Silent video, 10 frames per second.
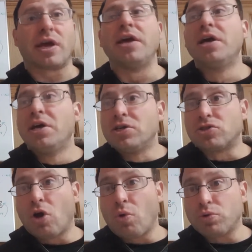Okay,
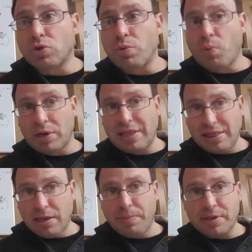so so we want to
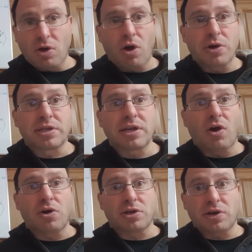limit our
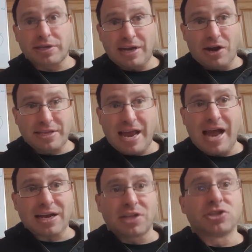our
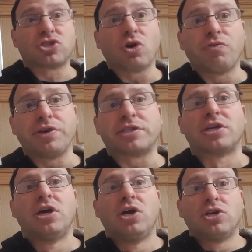attack on the
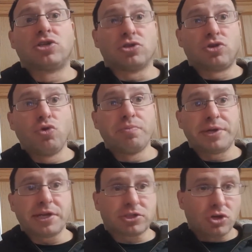Soviets to two
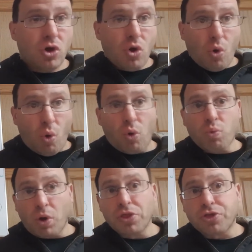minutes or
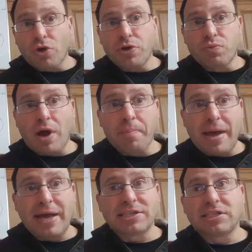130 round
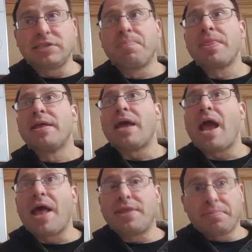magazine
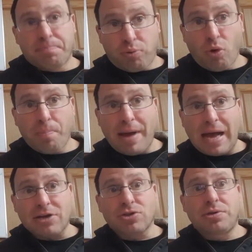and then pull
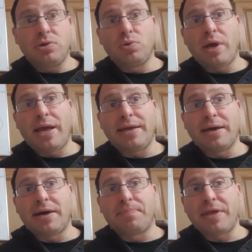back to a,
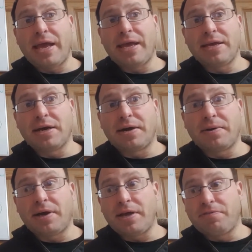uh, a,
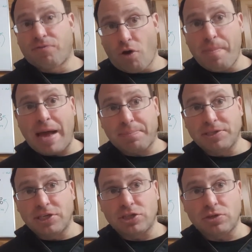uh, a fallback
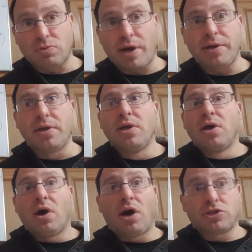position, right?
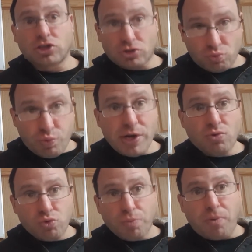Uh, just to
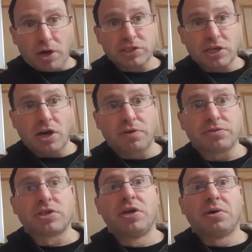regroup
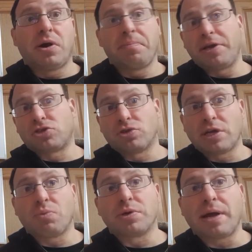ourselves, uh, make sure
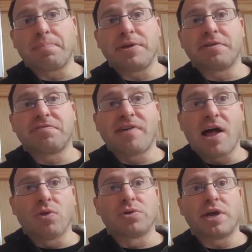that we're not being
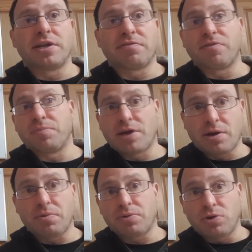fouled, and then from
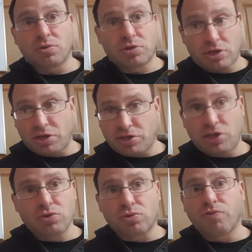there, you know,
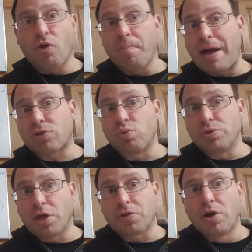continue to fall back to
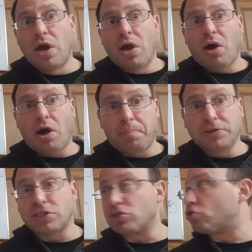another uh, position.